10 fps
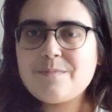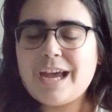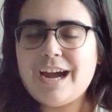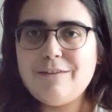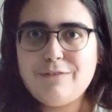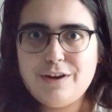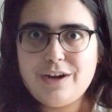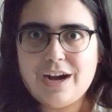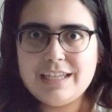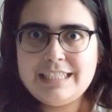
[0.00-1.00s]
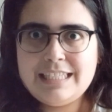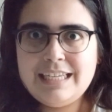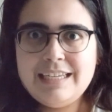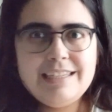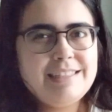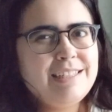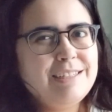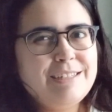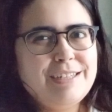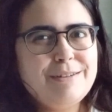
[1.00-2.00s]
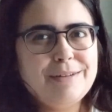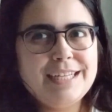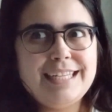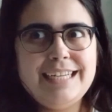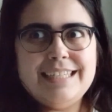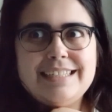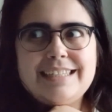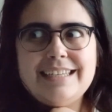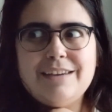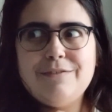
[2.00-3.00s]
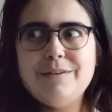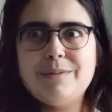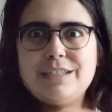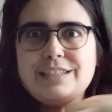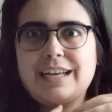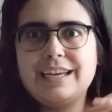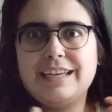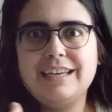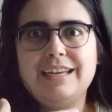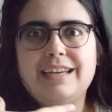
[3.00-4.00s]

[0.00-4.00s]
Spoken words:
I forgot to really give you much like